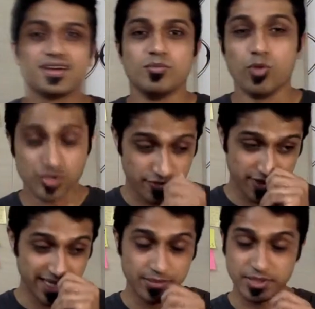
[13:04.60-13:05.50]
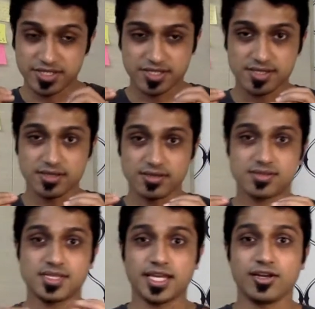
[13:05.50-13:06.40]
Most of the time, it's just a
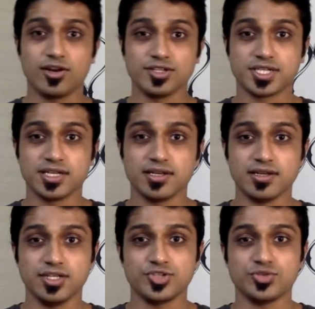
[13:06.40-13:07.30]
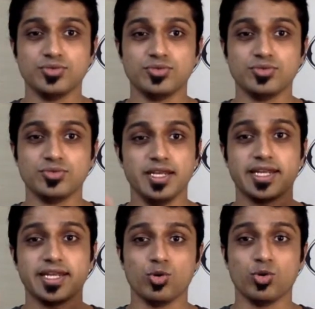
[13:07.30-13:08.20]
psychological issue. We
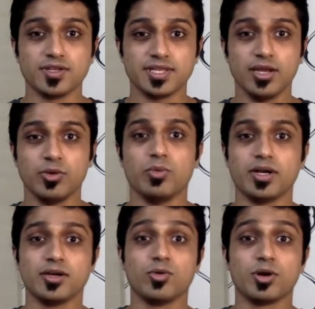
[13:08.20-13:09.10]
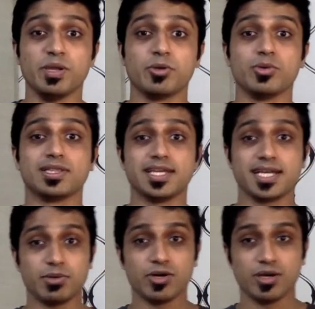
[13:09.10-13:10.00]
tend to overthink. We wonder what people will think
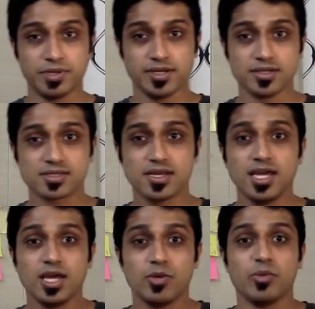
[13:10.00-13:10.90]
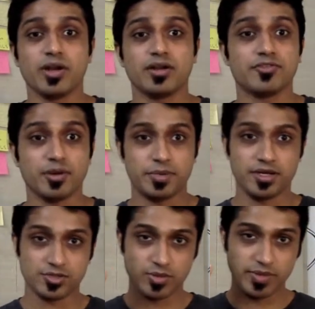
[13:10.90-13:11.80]
about our prayers. We wonder if our
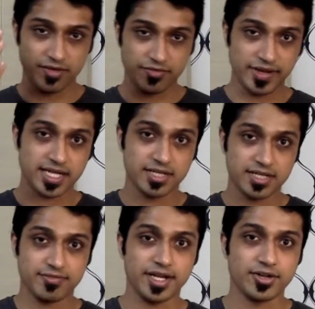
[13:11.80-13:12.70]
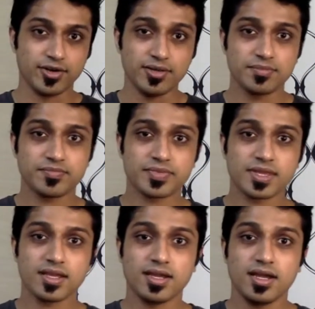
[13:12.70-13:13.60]
prayers will be effective at
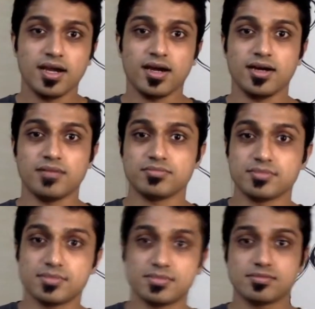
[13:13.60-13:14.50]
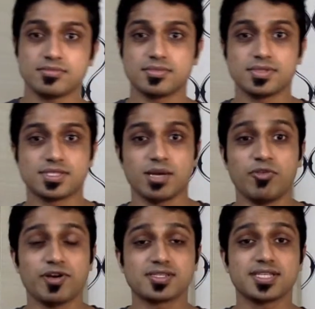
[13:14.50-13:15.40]
all. Some of
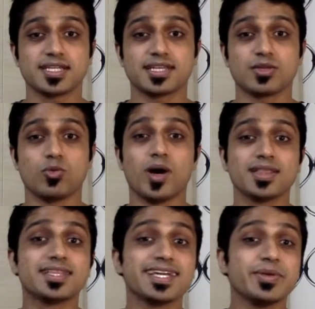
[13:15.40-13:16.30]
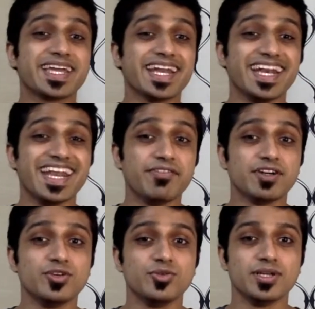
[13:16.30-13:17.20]
us think that the one thing we can never
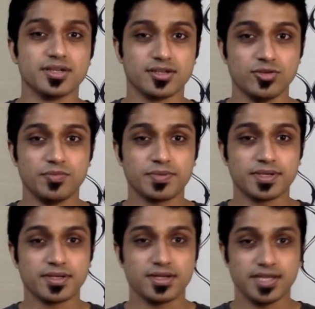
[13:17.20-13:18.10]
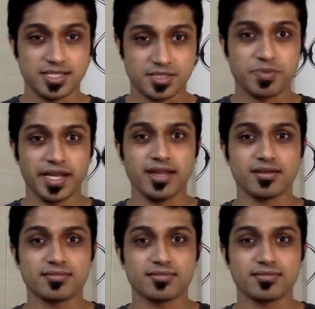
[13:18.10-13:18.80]
do in a group is pray.